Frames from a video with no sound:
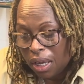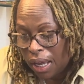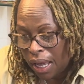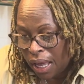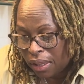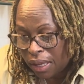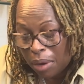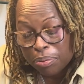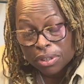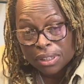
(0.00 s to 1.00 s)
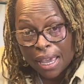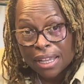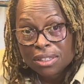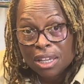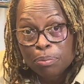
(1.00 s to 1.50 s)
And that
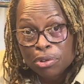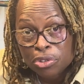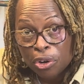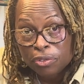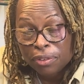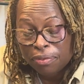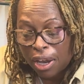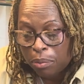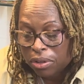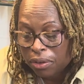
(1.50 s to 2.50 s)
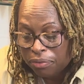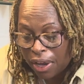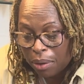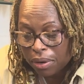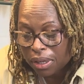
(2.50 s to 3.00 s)
protects and preserves the fabric. The
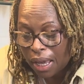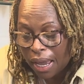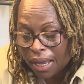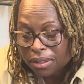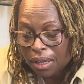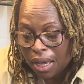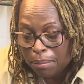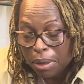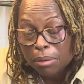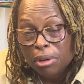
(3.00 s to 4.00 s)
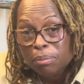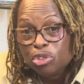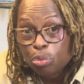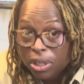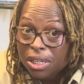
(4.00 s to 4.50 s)
fabric has a minimum
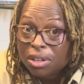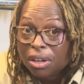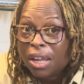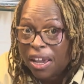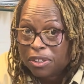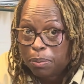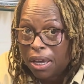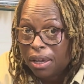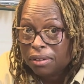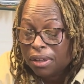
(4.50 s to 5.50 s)
20-year lifespan.